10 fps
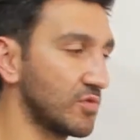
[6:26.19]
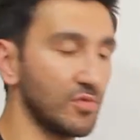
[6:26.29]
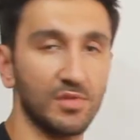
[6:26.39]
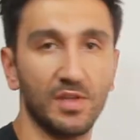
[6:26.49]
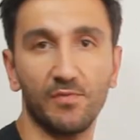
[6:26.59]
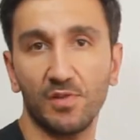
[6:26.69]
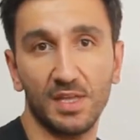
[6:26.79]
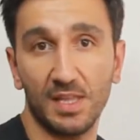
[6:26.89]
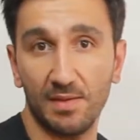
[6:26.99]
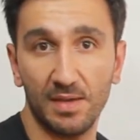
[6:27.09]
to
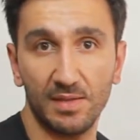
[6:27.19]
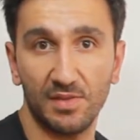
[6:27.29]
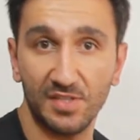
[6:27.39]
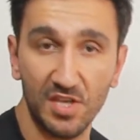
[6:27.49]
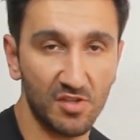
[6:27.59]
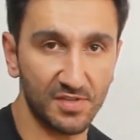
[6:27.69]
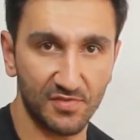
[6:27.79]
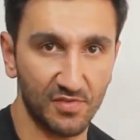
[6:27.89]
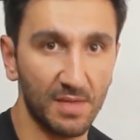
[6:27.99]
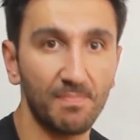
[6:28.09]
defoliate a deciduous
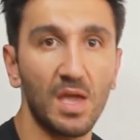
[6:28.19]
tree.